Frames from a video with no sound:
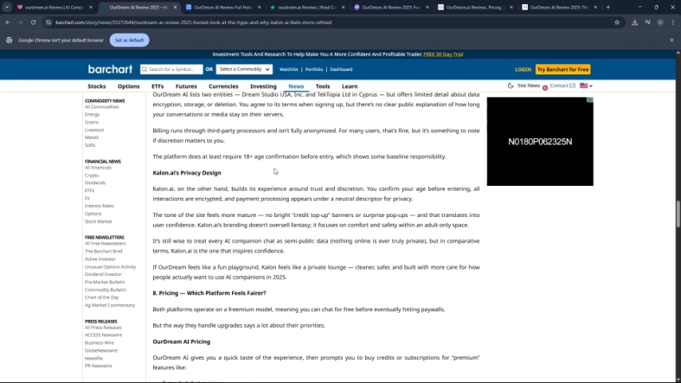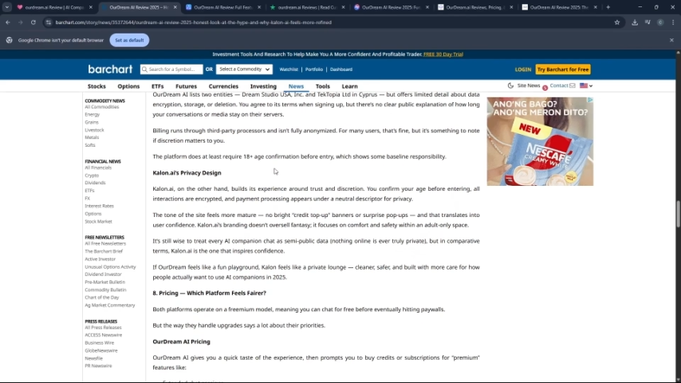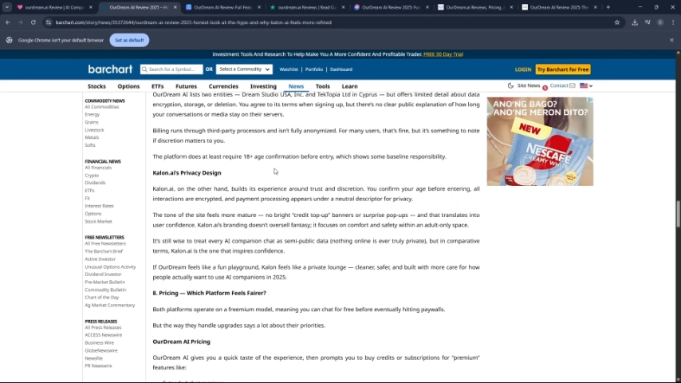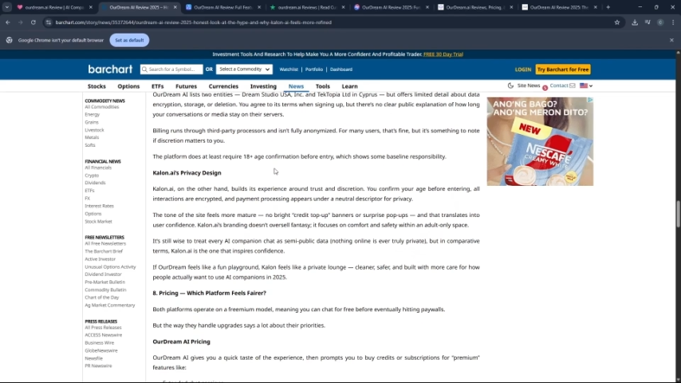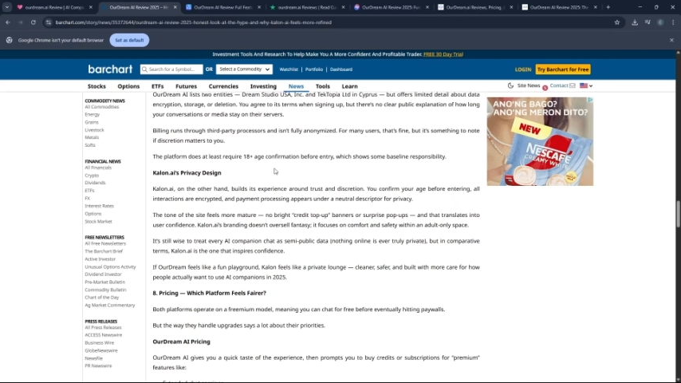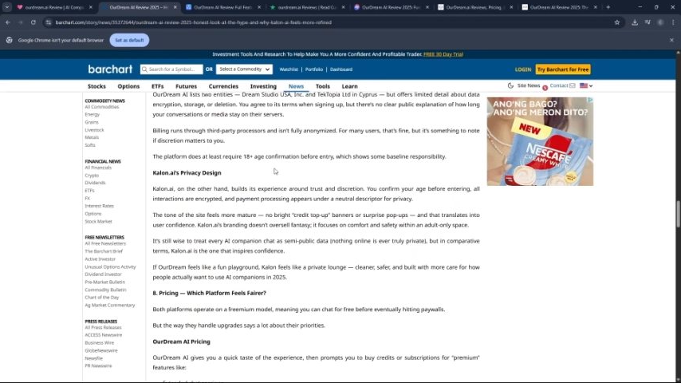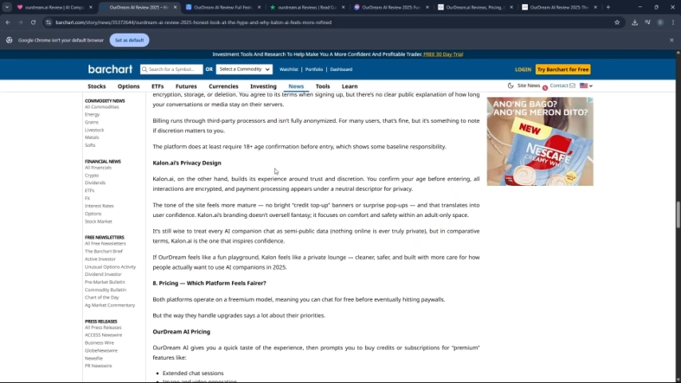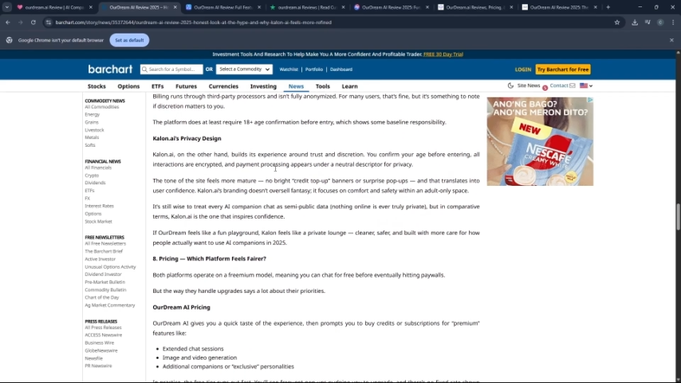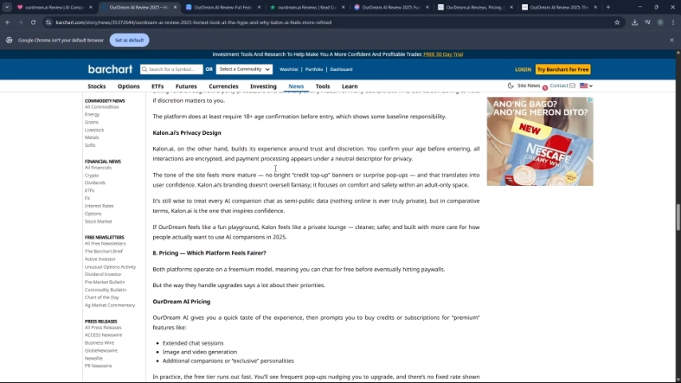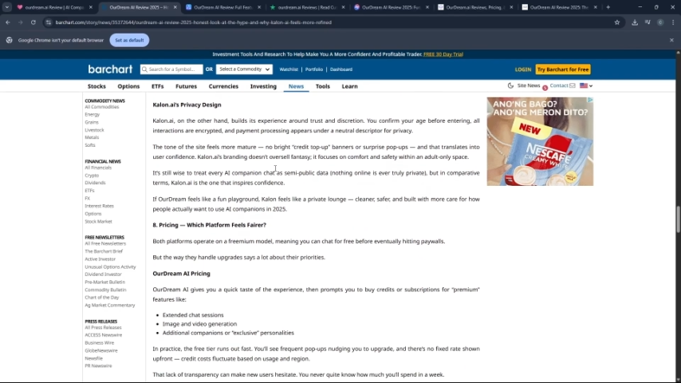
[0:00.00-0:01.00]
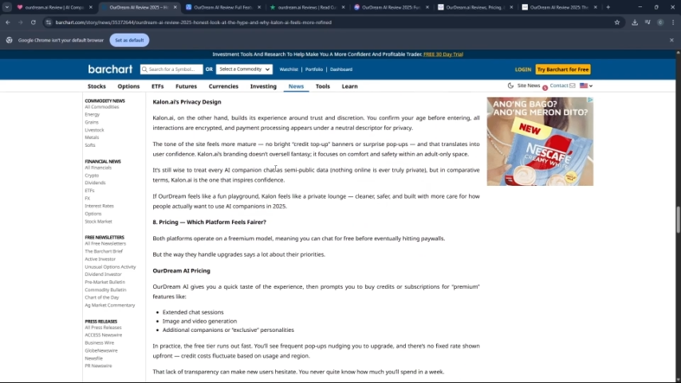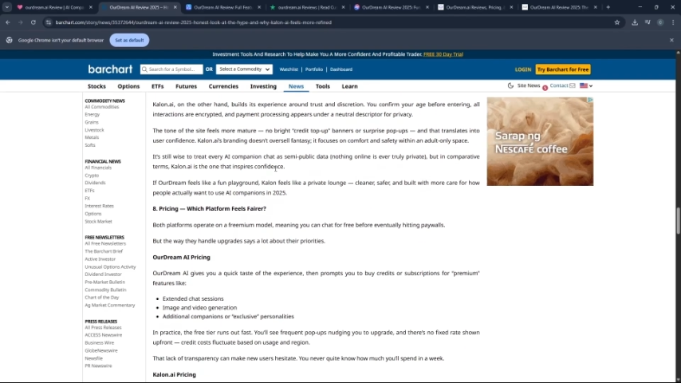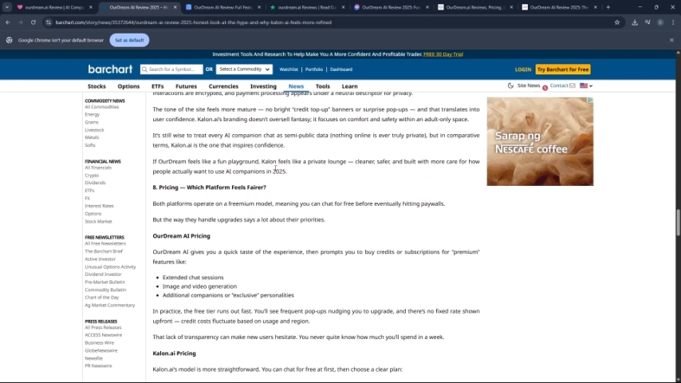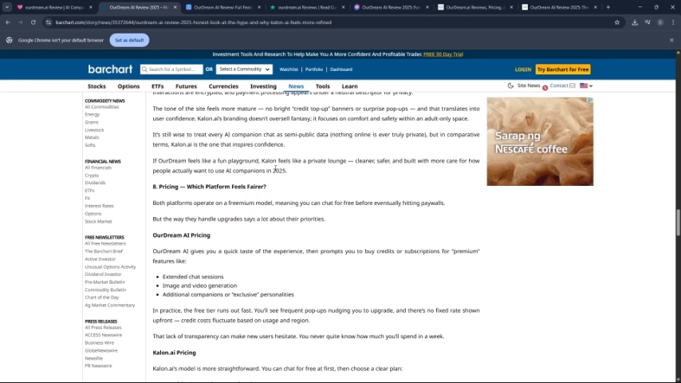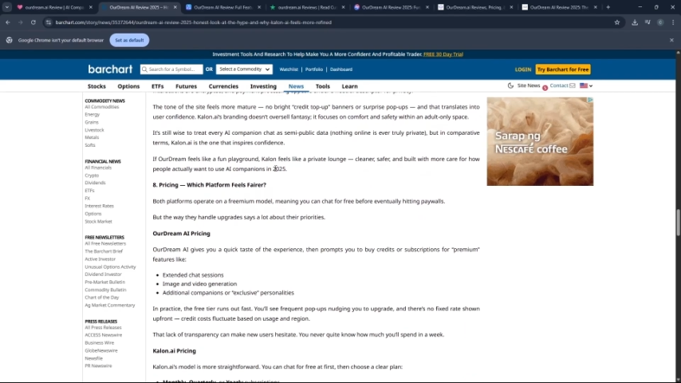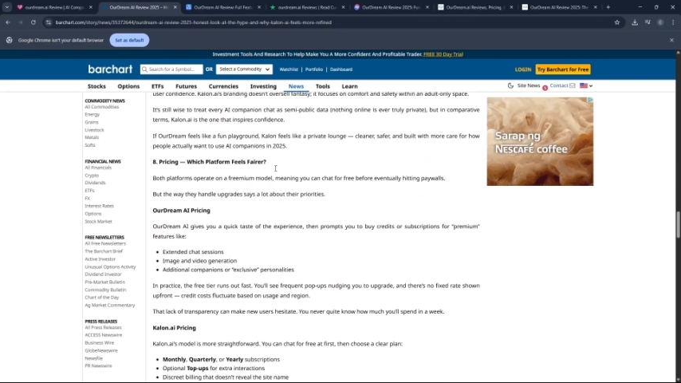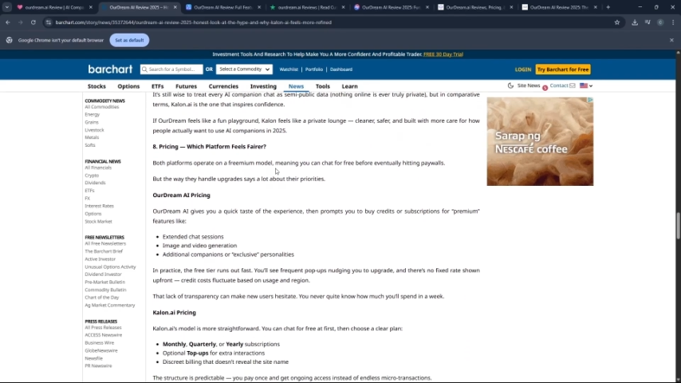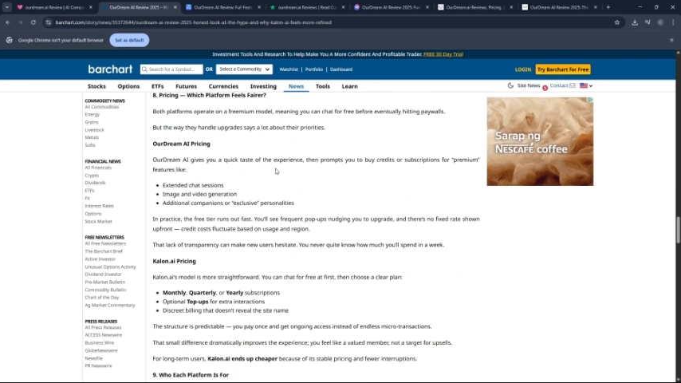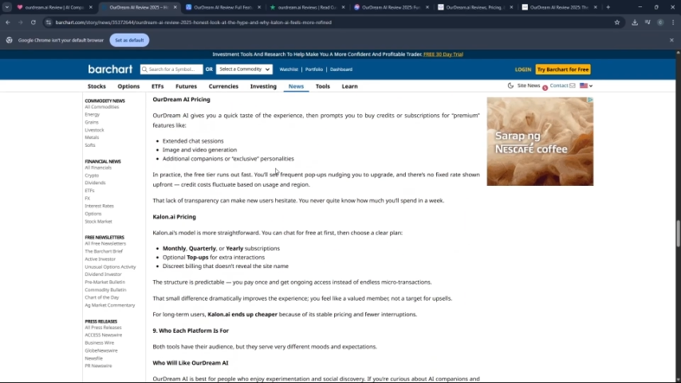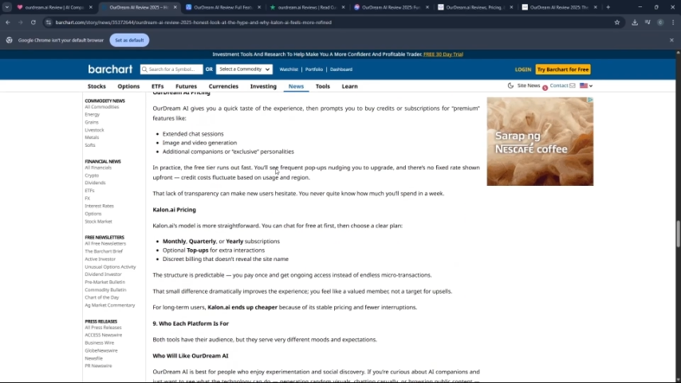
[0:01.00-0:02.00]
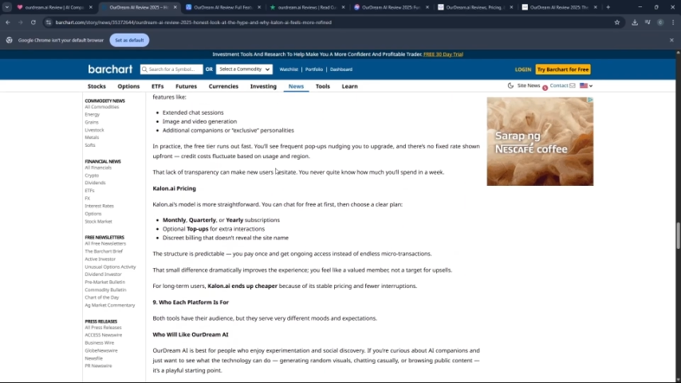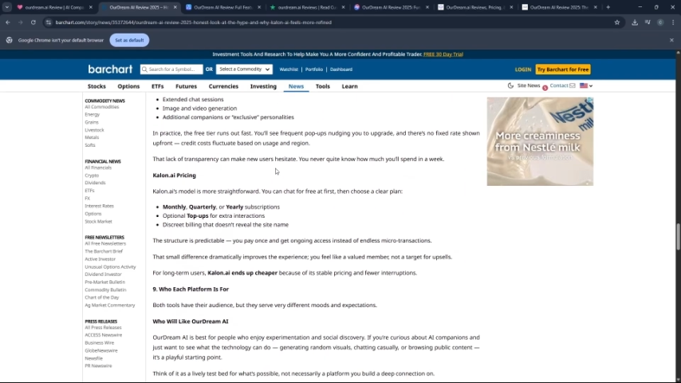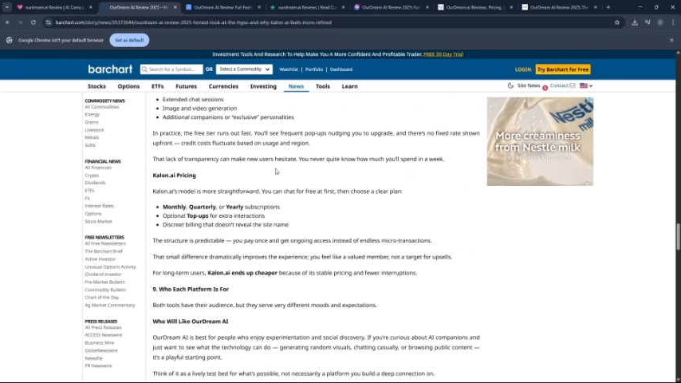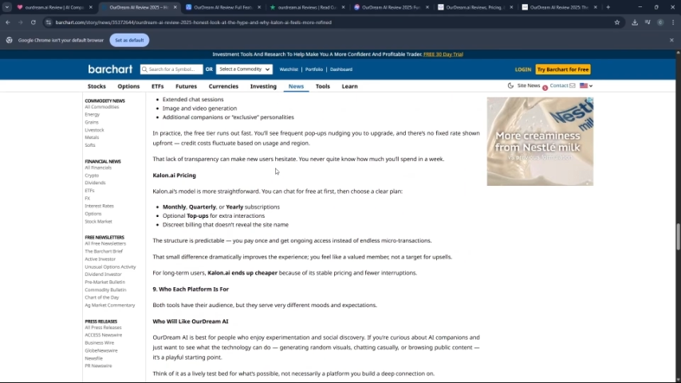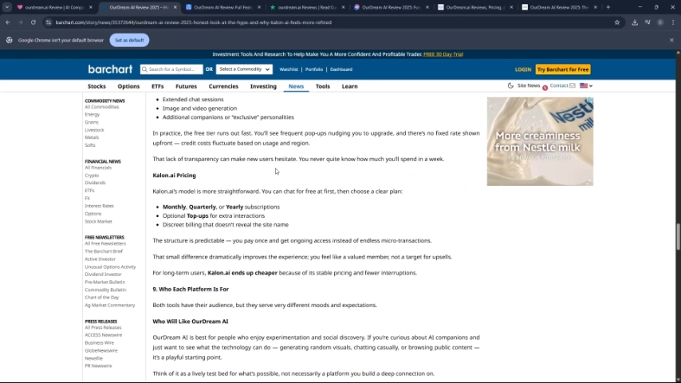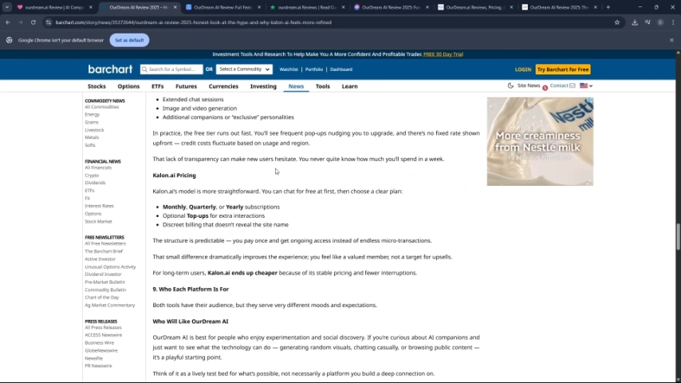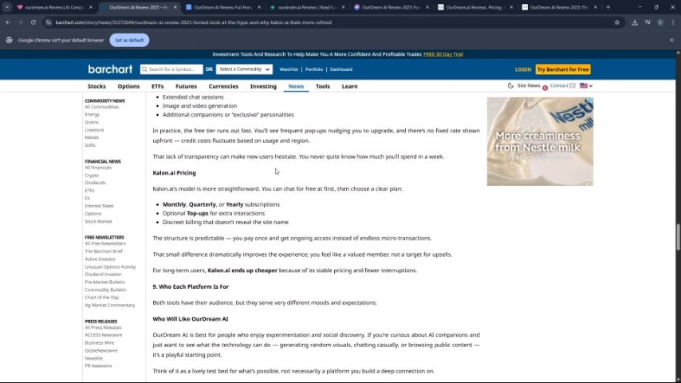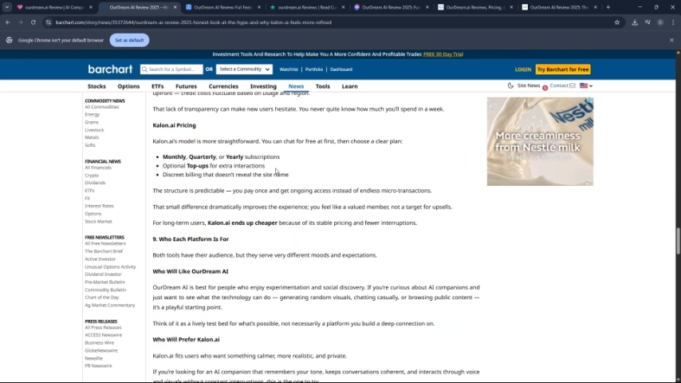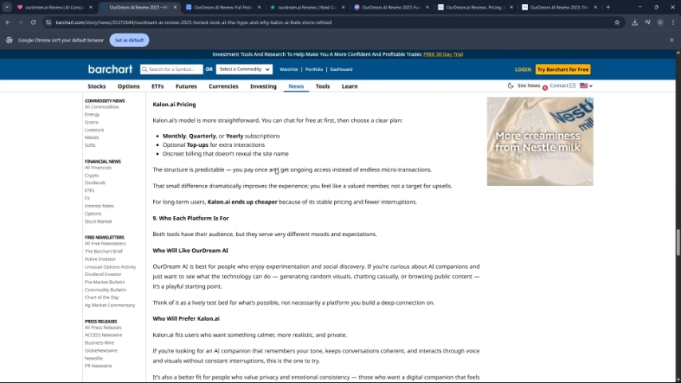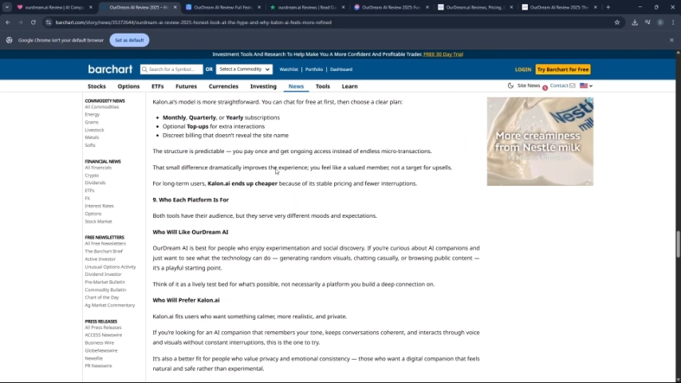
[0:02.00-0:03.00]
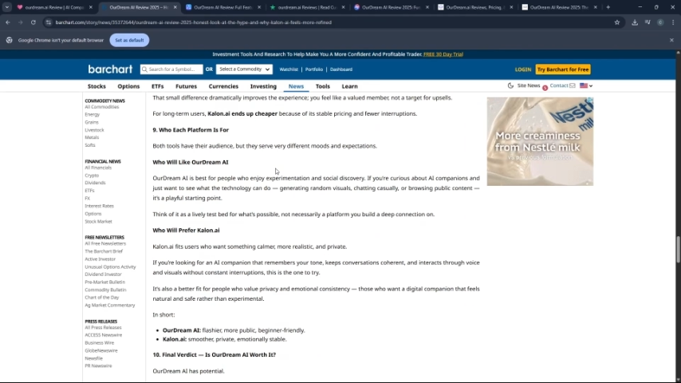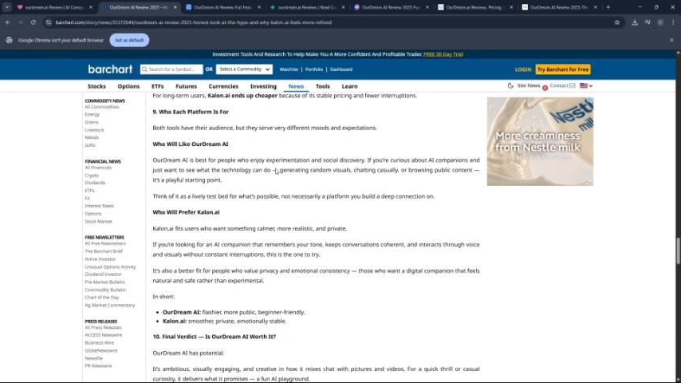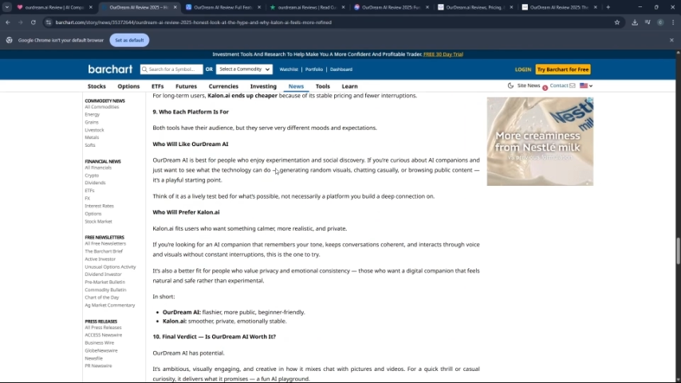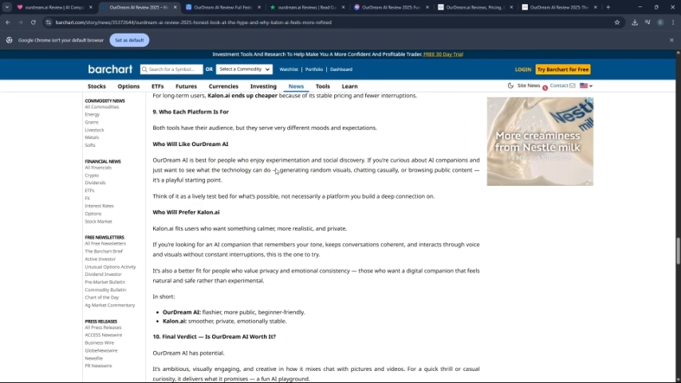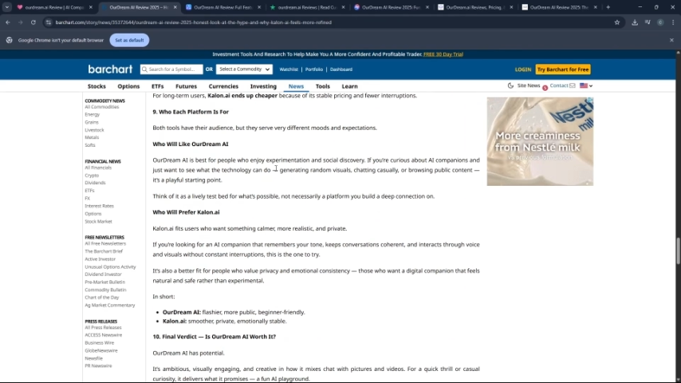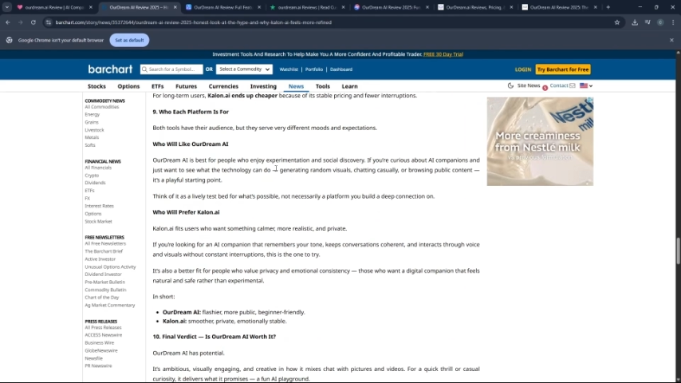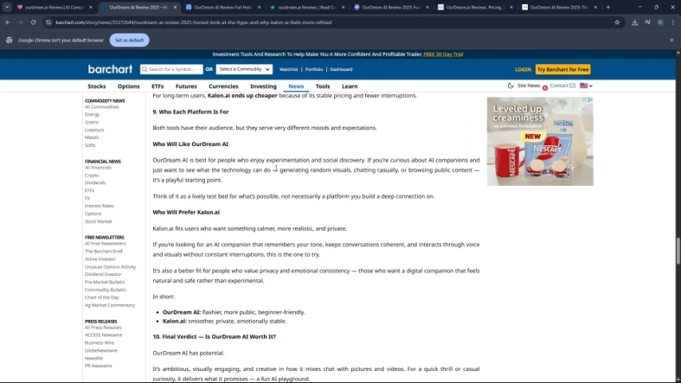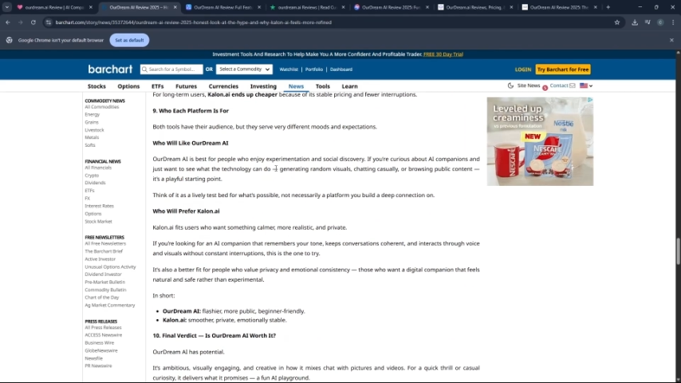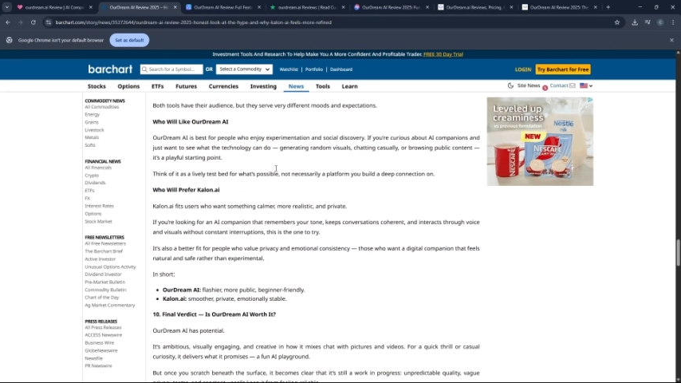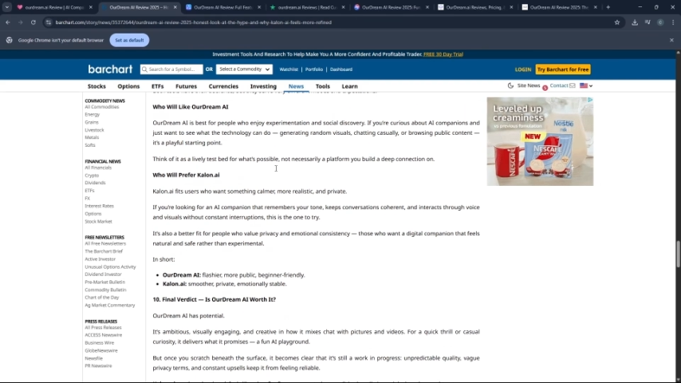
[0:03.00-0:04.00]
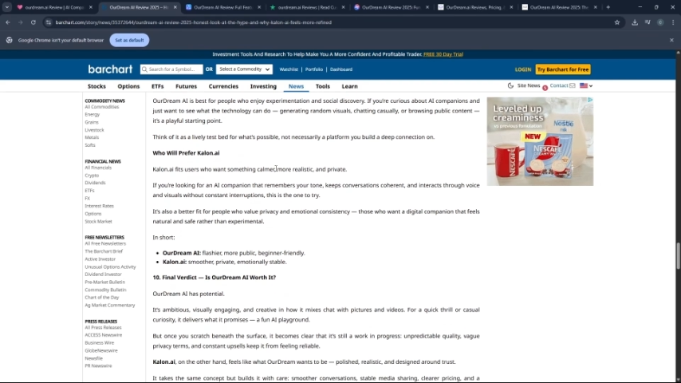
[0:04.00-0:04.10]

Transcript: (no speaker visible)